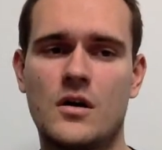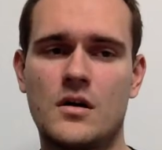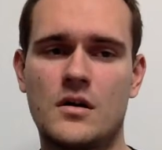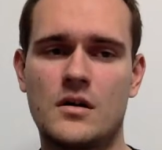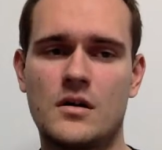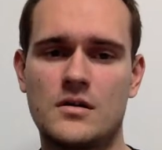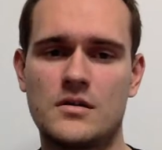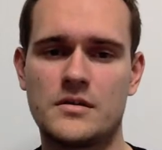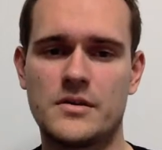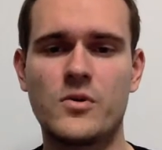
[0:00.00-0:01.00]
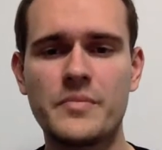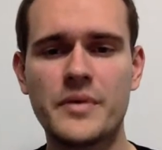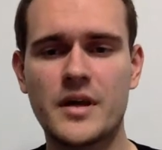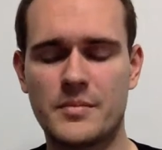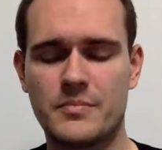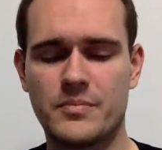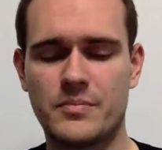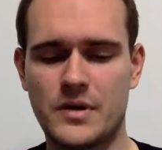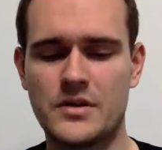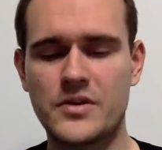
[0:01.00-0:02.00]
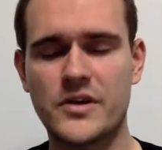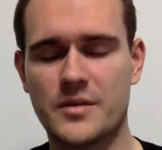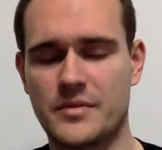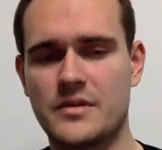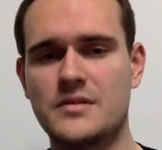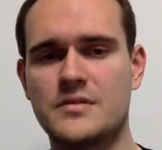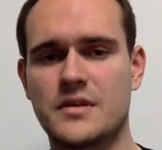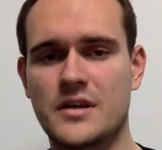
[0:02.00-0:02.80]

There will be a tournament,